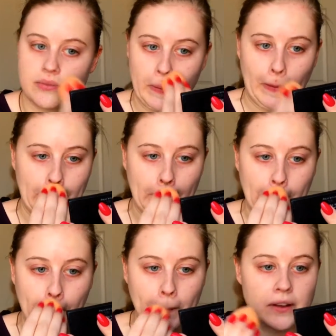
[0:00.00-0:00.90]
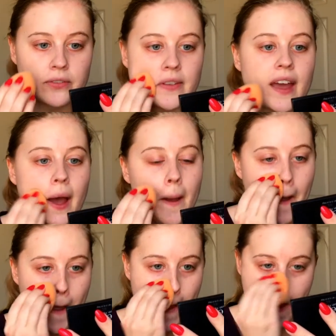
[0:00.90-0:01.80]
I found it so good for that.
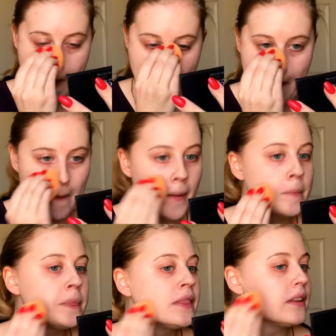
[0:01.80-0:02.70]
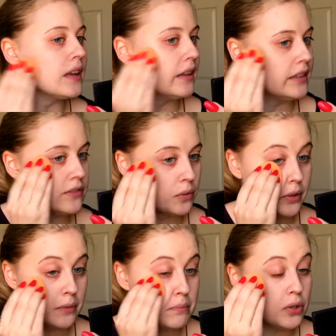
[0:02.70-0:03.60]
It leaves a
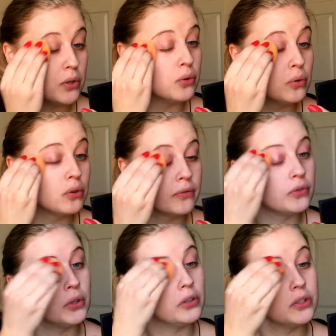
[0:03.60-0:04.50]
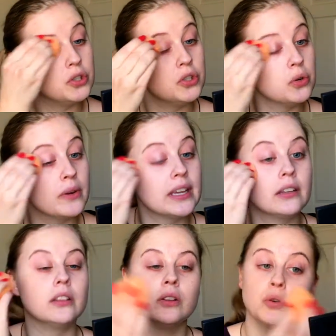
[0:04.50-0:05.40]
really beautiful,
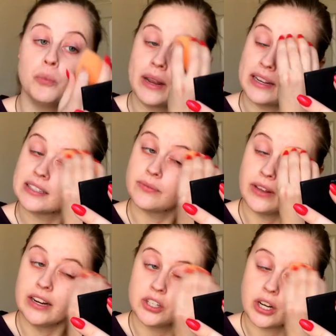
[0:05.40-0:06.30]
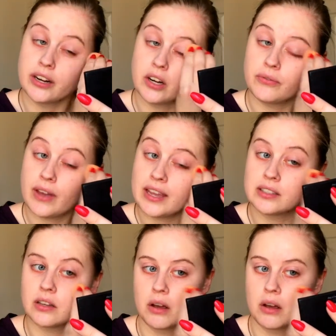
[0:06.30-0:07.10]
dewy, luminous finish on your face.